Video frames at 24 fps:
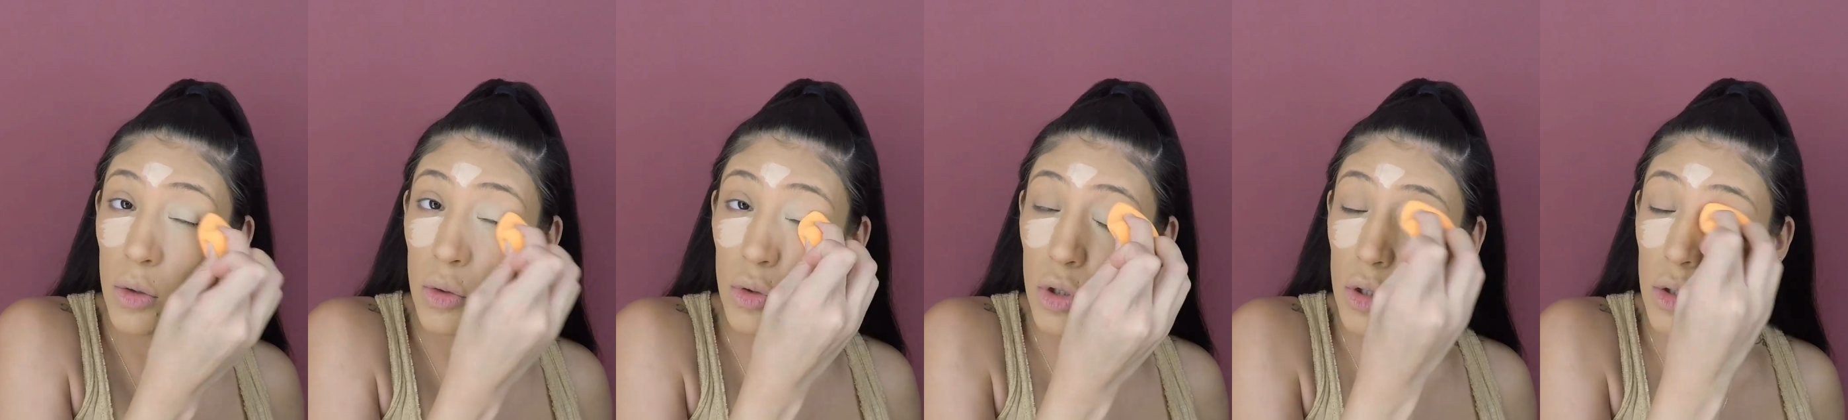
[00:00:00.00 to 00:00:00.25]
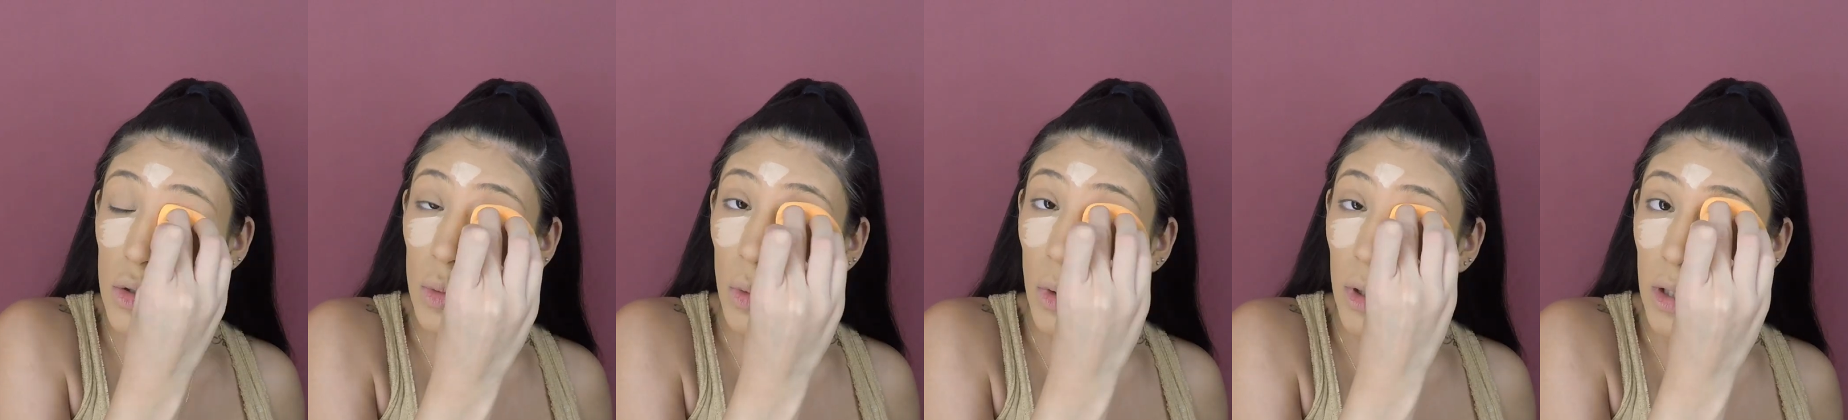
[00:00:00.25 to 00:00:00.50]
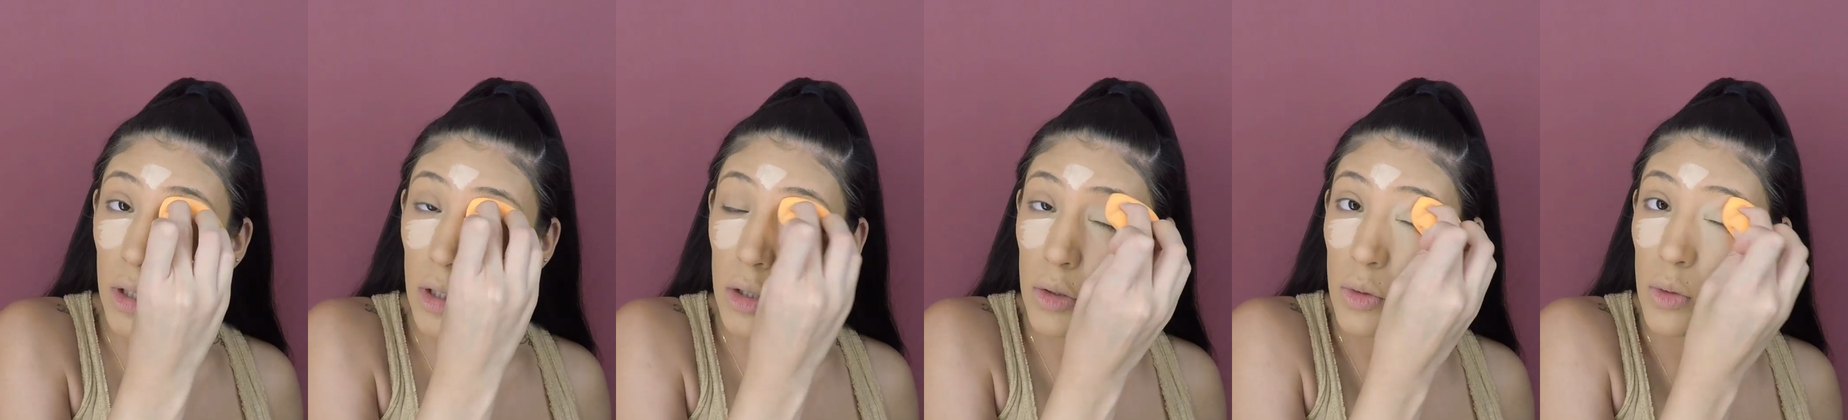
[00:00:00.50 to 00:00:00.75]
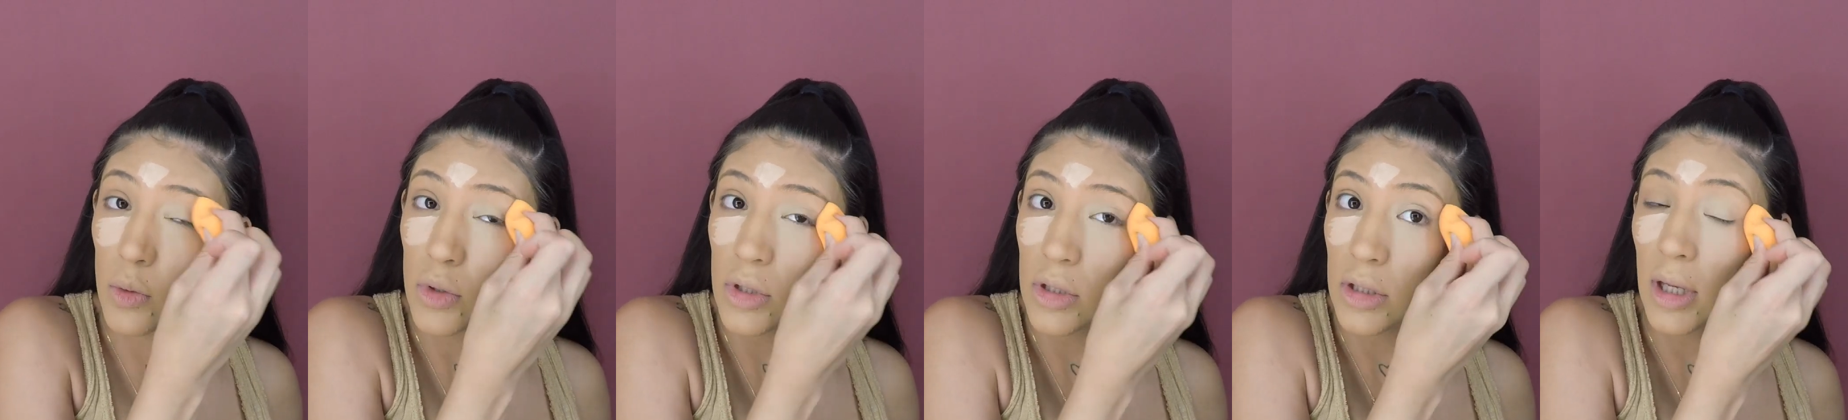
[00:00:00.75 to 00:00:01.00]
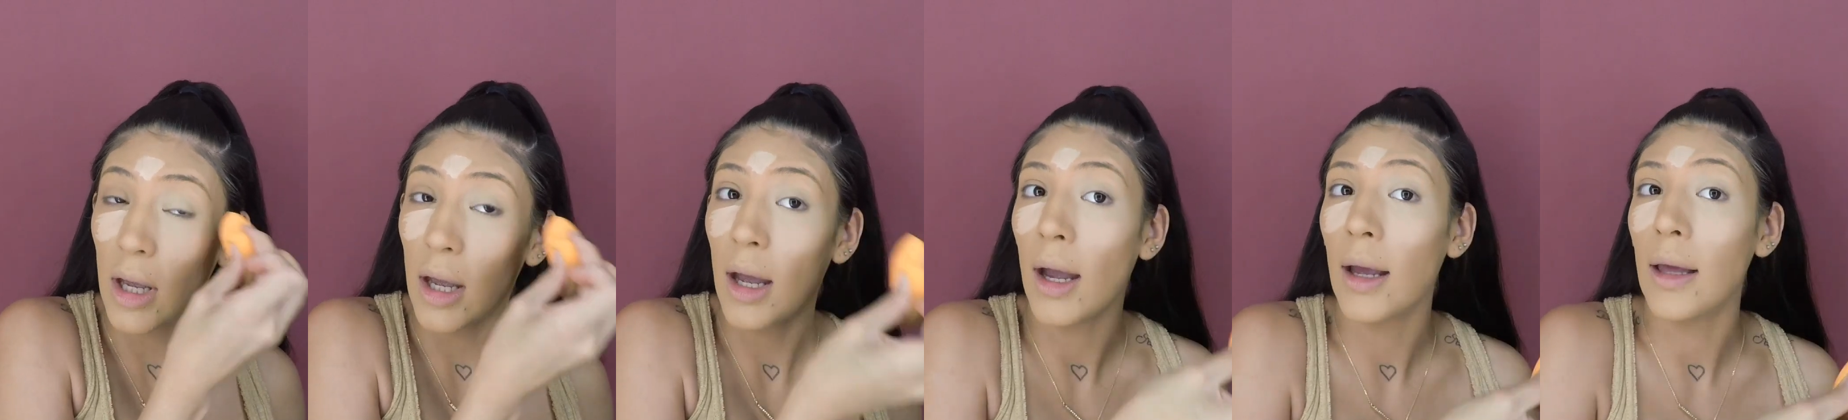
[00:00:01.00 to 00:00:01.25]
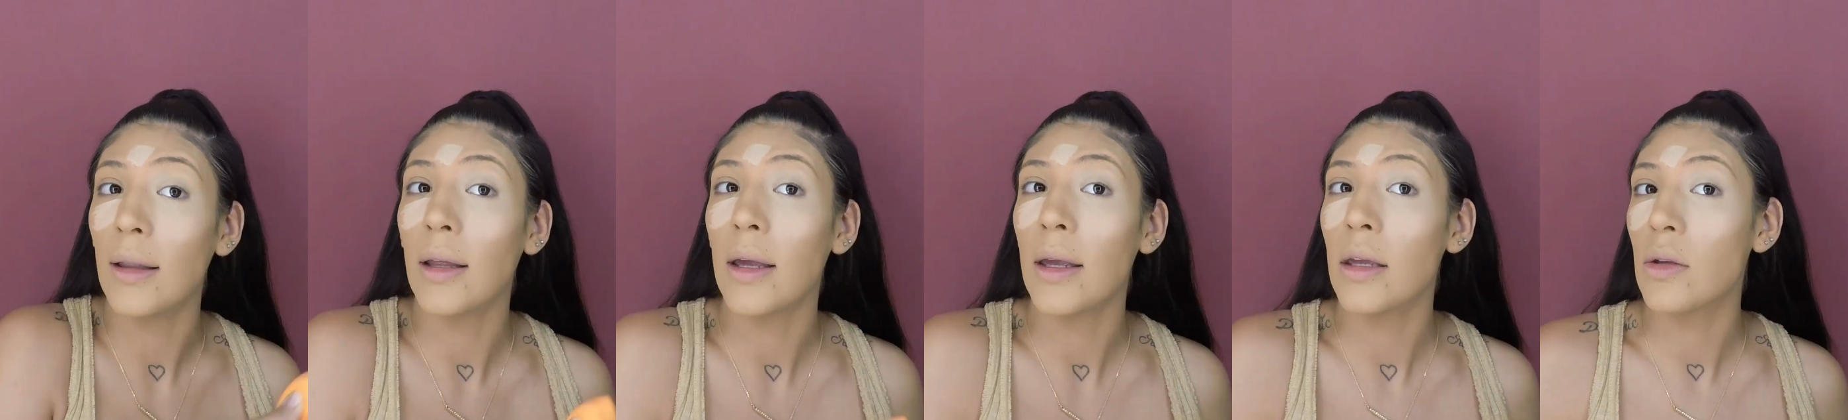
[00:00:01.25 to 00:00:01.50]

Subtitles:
just want to use to highlight.